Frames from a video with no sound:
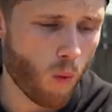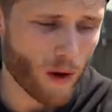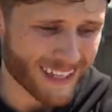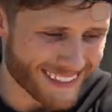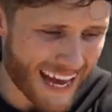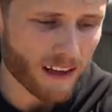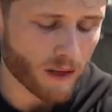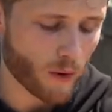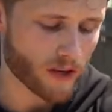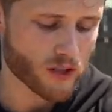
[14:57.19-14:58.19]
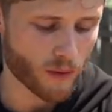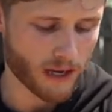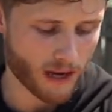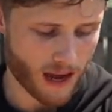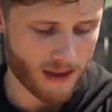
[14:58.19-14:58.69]
exactly what you're
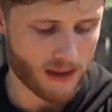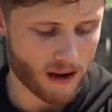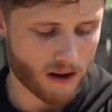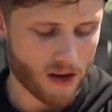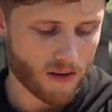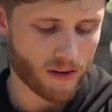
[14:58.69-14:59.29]
doing and then